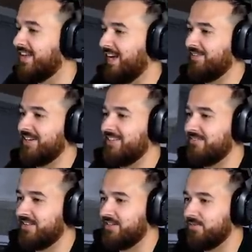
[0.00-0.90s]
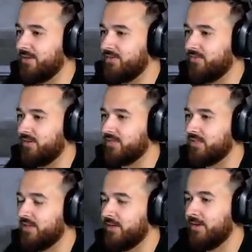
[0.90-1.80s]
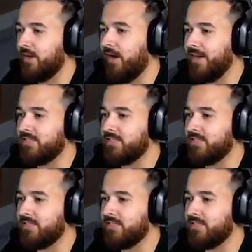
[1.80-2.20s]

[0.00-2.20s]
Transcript: I mean, it didn't really do much for us. All right,